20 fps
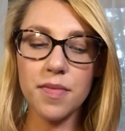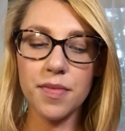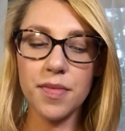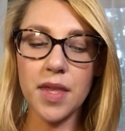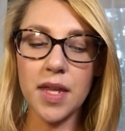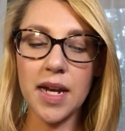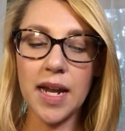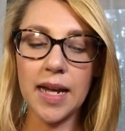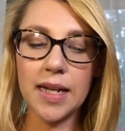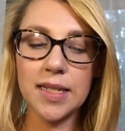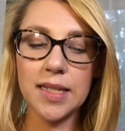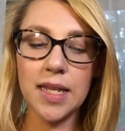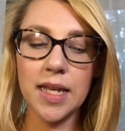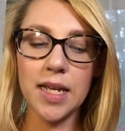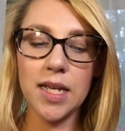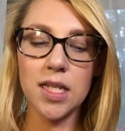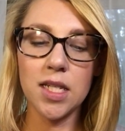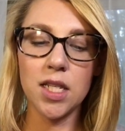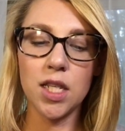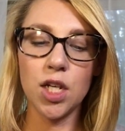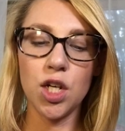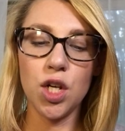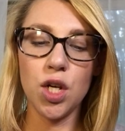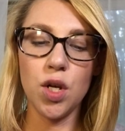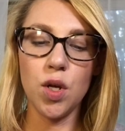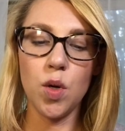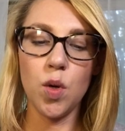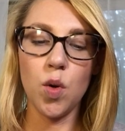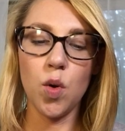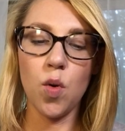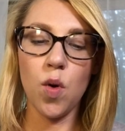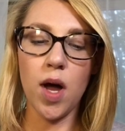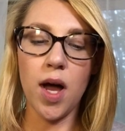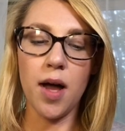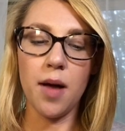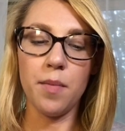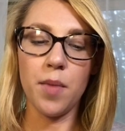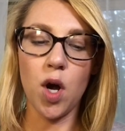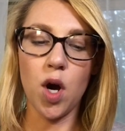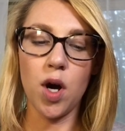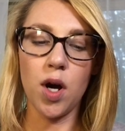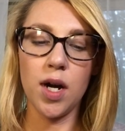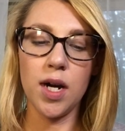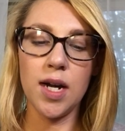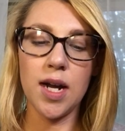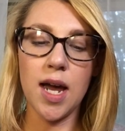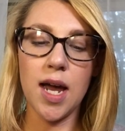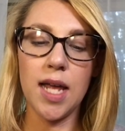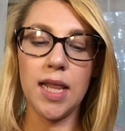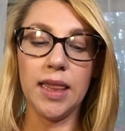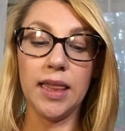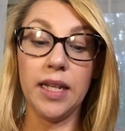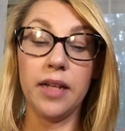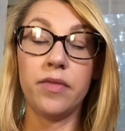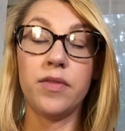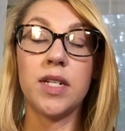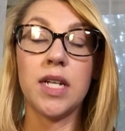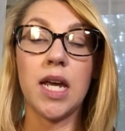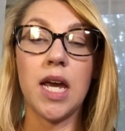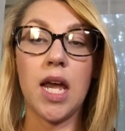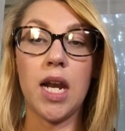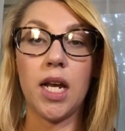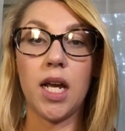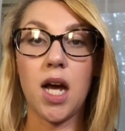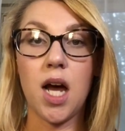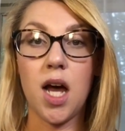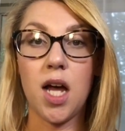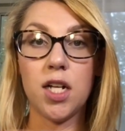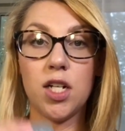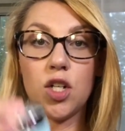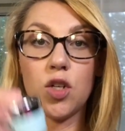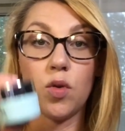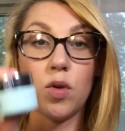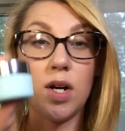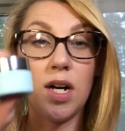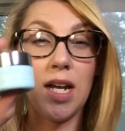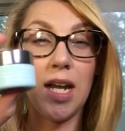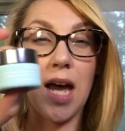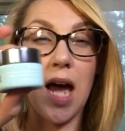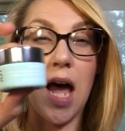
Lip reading: The next thing is the new RE9 Lifting and Contouring